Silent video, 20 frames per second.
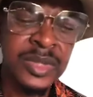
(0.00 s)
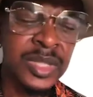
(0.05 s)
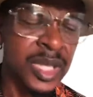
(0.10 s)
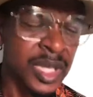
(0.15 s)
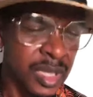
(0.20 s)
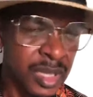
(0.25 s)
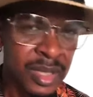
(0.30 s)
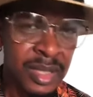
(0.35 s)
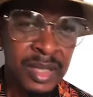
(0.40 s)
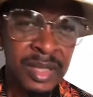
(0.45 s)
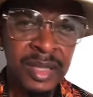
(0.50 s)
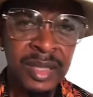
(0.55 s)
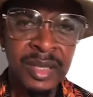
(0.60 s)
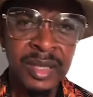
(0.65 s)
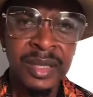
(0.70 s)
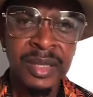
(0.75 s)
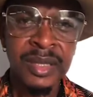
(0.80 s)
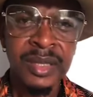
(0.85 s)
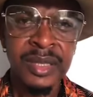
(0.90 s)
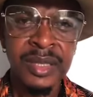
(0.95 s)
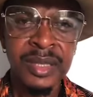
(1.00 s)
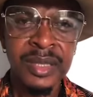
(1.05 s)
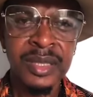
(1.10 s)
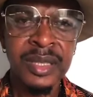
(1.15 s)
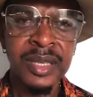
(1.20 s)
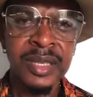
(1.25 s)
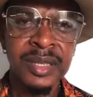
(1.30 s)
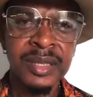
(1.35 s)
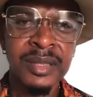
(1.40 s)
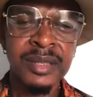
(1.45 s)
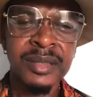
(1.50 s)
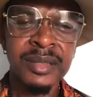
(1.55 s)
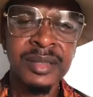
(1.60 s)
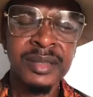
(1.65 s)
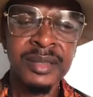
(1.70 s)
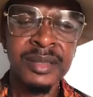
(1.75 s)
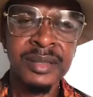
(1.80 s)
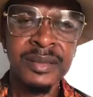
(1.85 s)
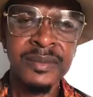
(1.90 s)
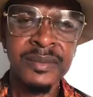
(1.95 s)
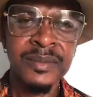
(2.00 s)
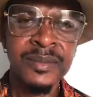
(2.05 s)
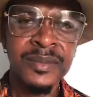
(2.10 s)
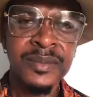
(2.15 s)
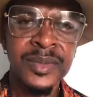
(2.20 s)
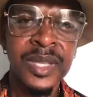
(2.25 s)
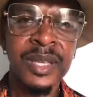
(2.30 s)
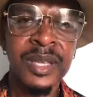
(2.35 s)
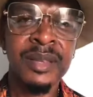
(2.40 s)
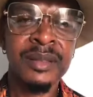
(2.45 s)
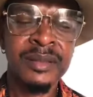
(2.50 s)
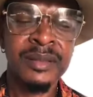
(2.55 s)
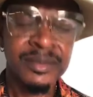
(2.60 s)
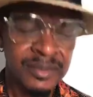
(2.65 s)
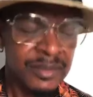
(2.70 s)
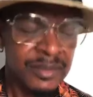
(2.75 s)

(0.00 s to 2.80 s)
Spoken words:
Yeah. Yeah. Yeah.